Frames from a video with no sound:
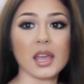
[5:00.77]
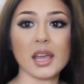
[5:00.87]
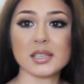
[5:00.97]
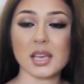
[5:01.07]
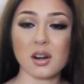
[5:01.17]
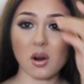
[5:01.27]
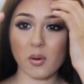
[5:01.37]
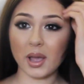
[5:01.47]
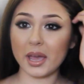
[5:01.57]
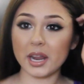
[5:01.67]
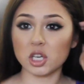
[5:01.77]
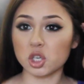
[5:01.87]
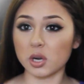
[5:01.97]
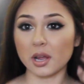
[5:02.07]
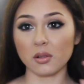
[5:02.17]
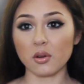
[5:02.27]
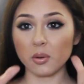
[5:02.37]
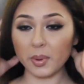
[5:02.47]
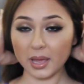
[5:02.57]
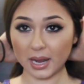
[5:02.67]
it's gonna go ahead and shrink a
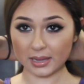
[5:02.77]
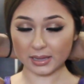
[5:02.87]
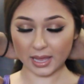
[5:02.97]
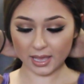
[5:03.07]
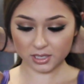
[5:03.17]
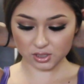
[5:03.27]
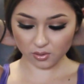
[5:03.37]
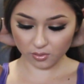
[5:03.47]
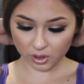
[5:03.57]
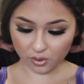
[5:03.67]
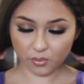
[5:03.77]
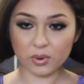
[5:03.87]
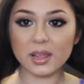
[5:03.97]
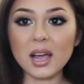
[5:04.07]
little bit in length, so you don't really